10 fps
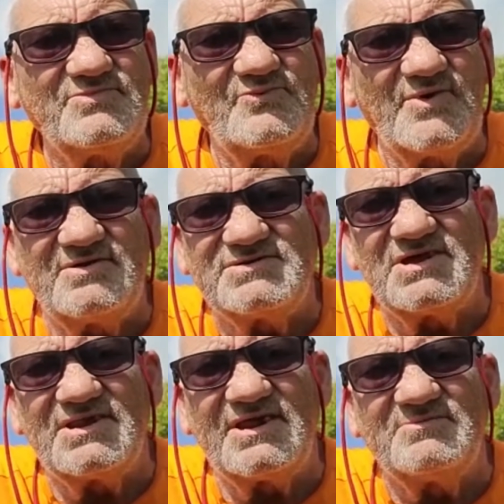fairy
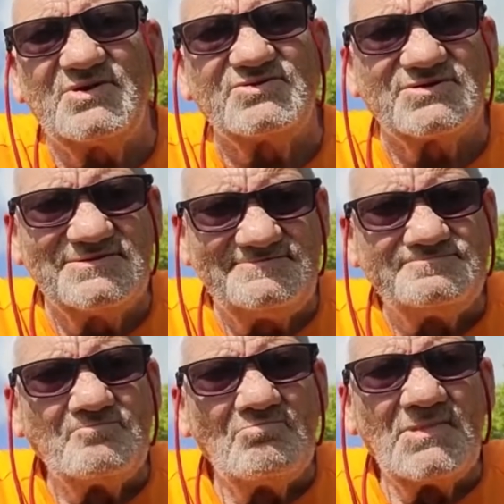tale animals,
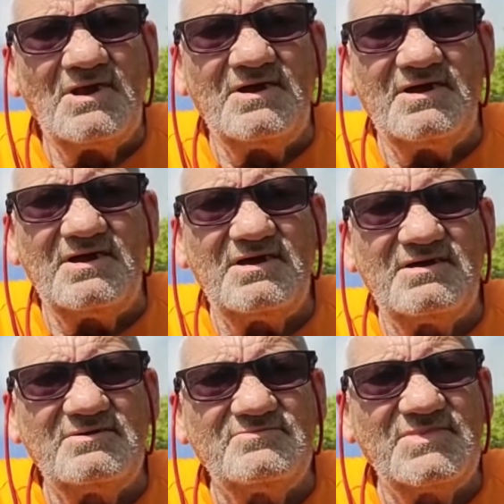
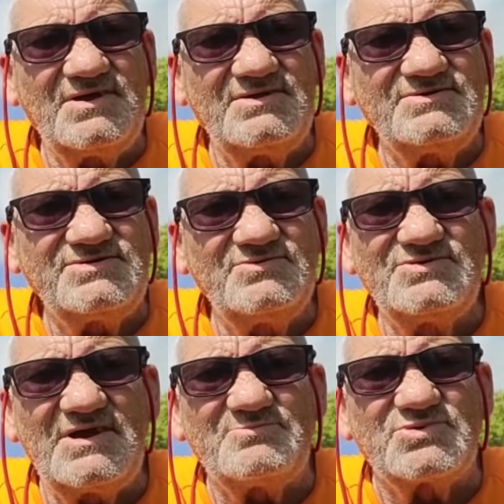and she
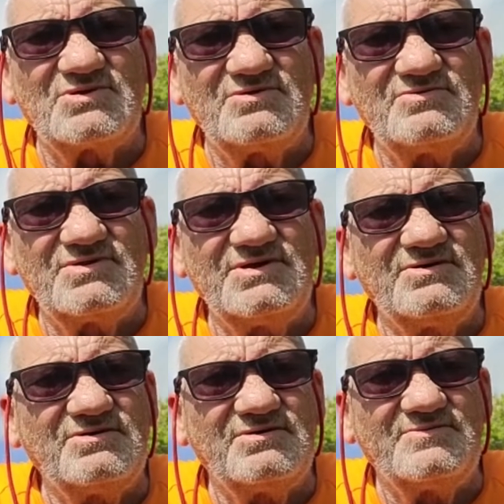was absolutely
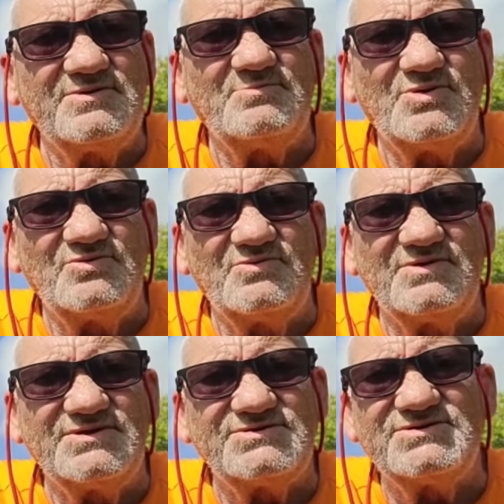over the moon
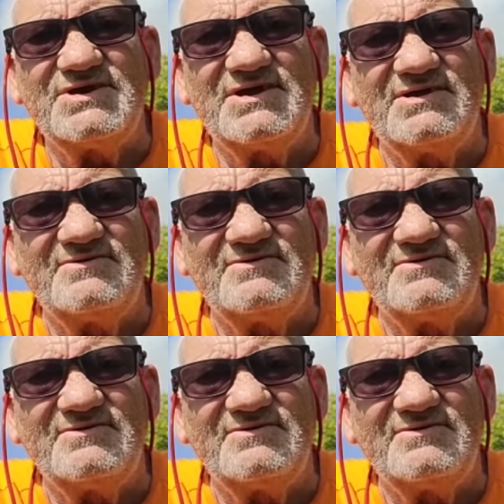with this chair,